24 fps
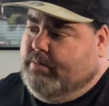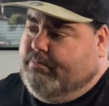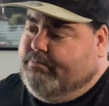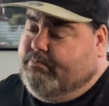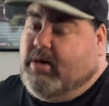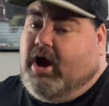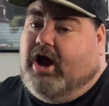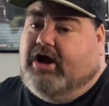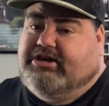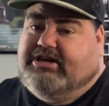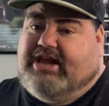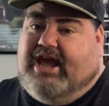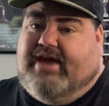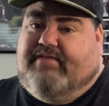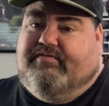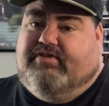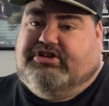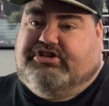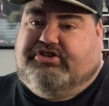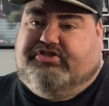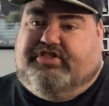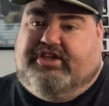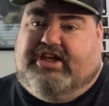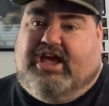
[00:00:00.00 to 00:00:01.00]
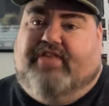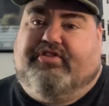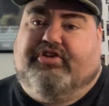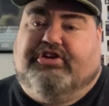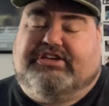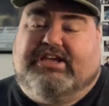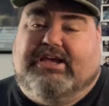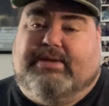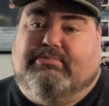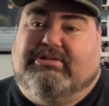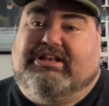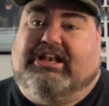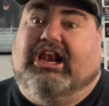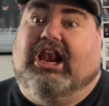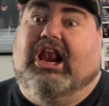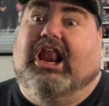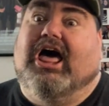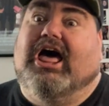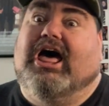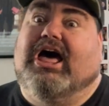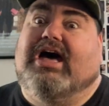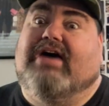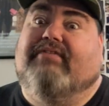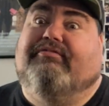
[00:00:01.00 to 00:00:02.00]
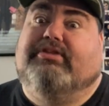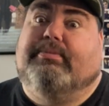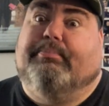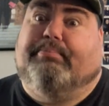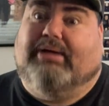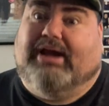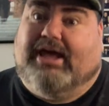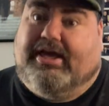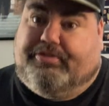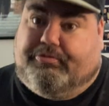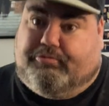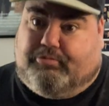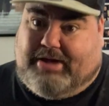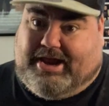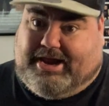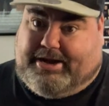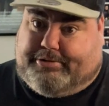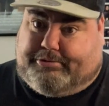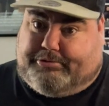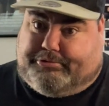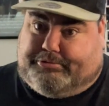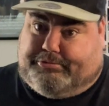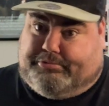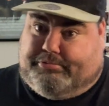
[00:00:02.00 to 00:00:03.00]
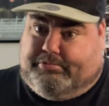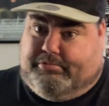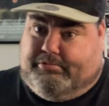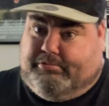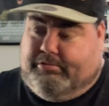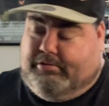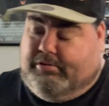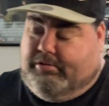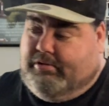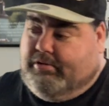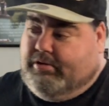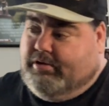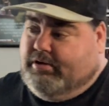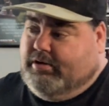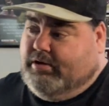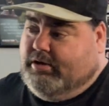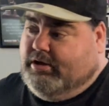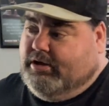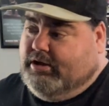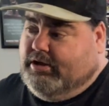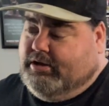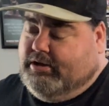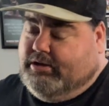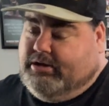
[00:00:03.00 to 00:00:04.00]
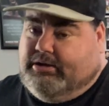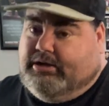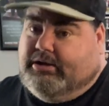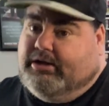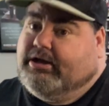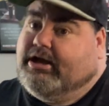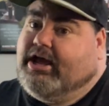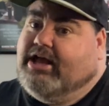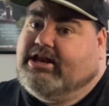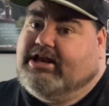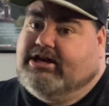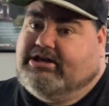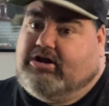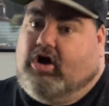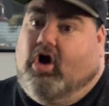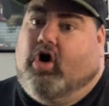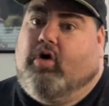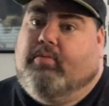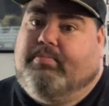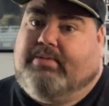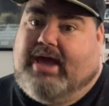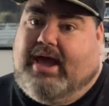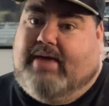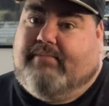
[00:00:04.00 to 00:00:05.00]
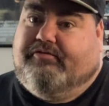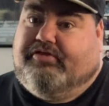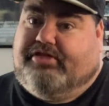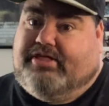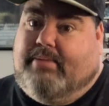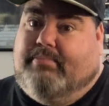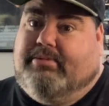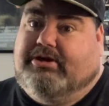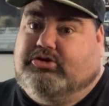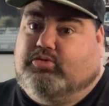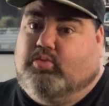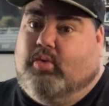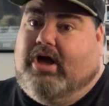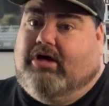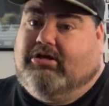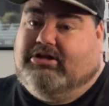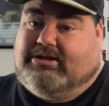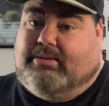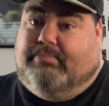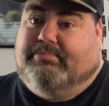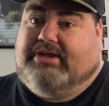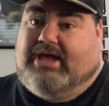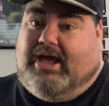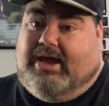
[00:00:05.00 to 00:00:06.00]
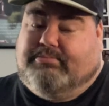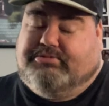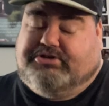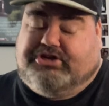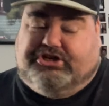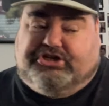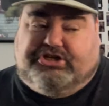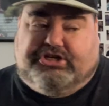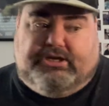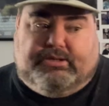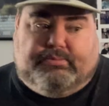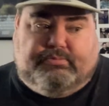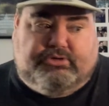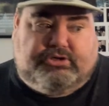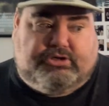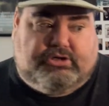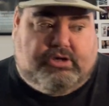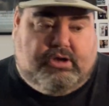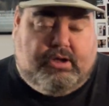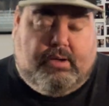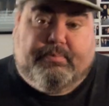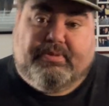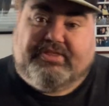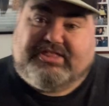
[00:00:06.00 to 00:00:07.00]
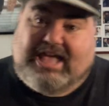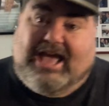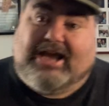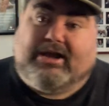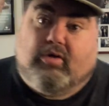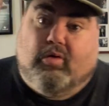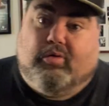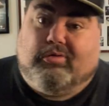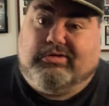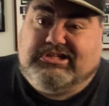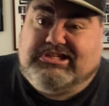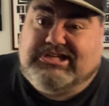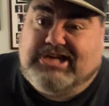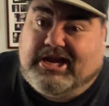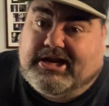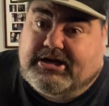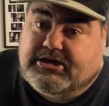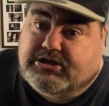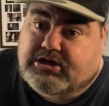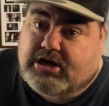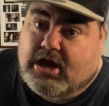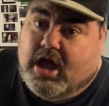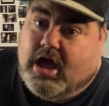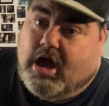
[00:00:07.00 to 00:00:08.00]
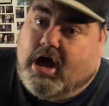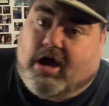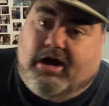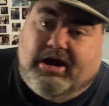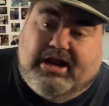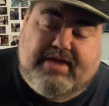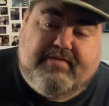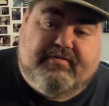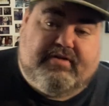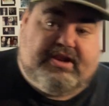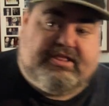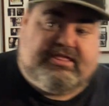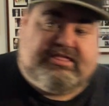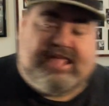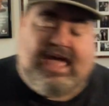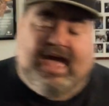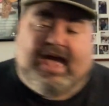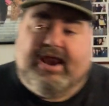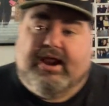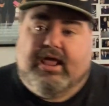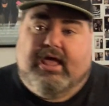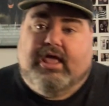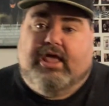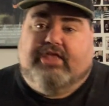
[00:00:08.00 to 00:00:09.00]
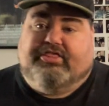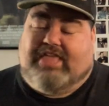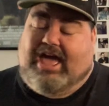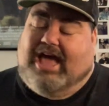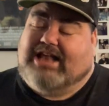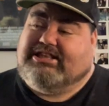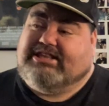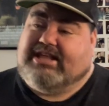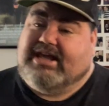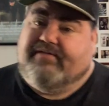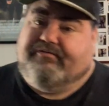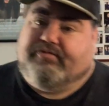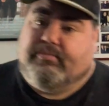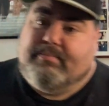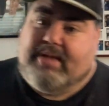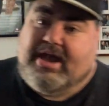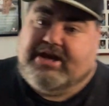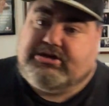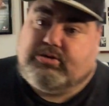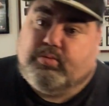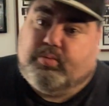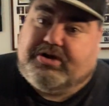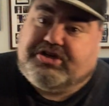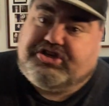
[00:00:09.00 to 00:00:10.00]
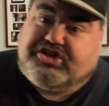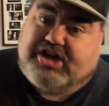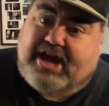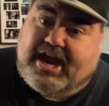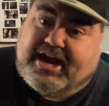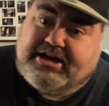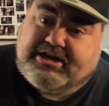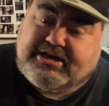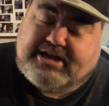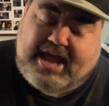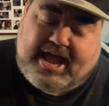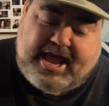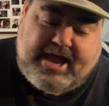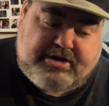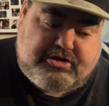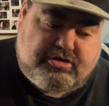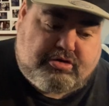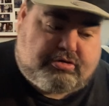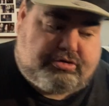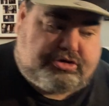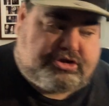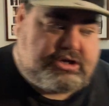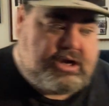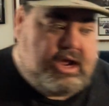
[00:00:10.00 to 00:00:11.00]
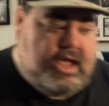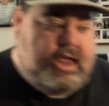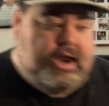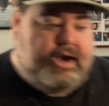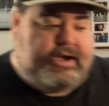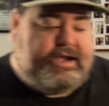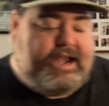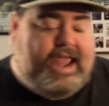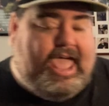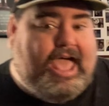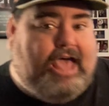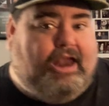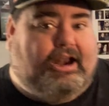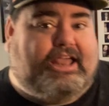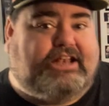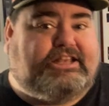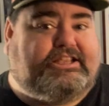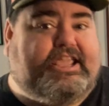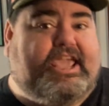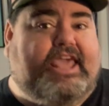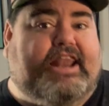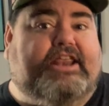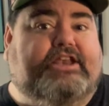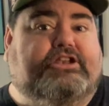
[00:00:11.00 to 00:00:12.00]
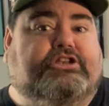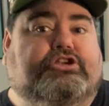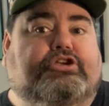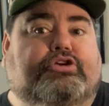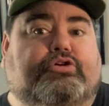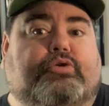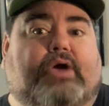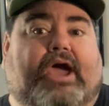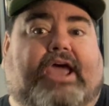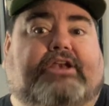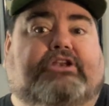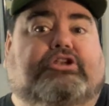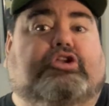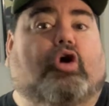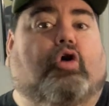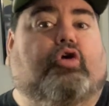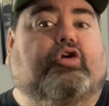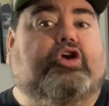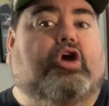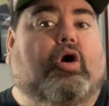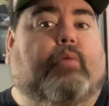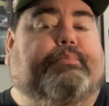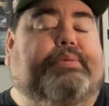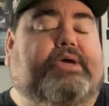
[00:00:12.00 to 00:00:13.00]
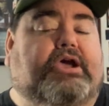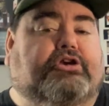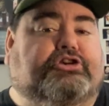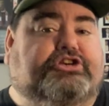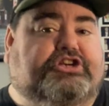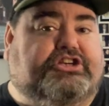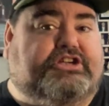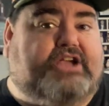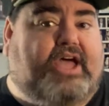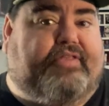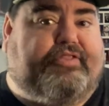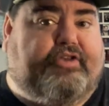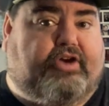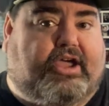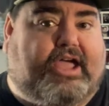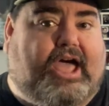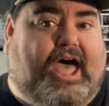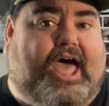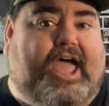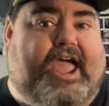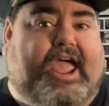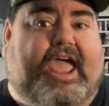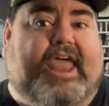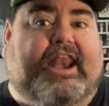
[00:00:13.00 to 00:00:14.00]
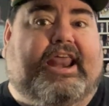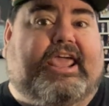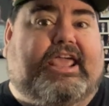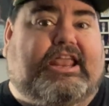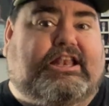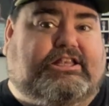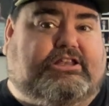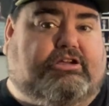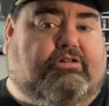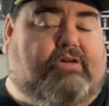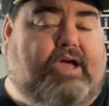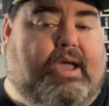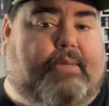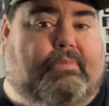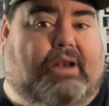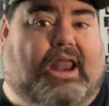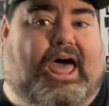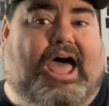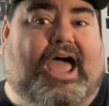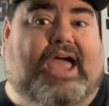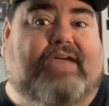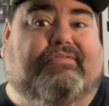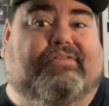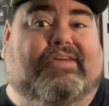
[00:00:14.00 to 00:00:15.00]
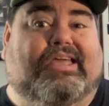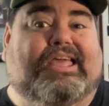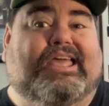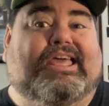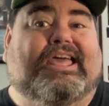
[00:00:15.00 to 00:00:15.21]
Mark Davis, the other teams love to play the Raiders because it's a home game for them as well sometimes, it seems. But that going to change. I'll leave it at that. That's the information with Jayden Daniels. Now, let's get into Antonio Pierce's other guy on Instagram Live,